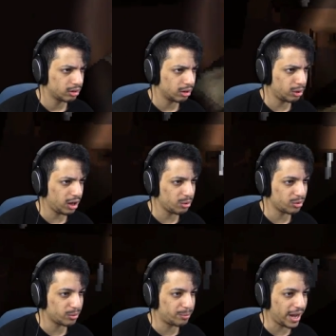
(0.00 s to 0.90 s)
Okay,
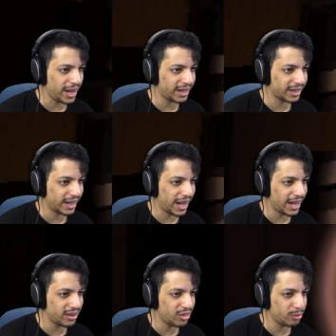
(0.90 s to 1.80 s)
we're back
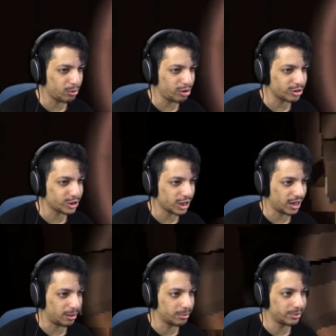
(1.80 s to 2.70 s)
at the
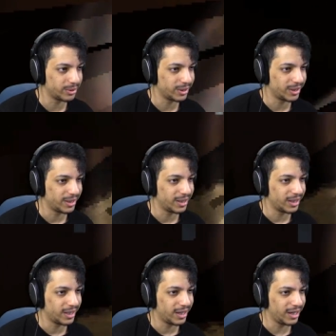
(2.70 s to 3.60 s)
workshop.
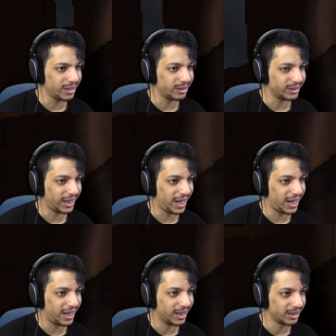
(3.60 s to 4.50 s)
Hell
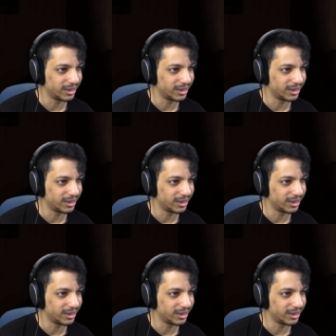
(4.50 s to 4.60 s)
yeah.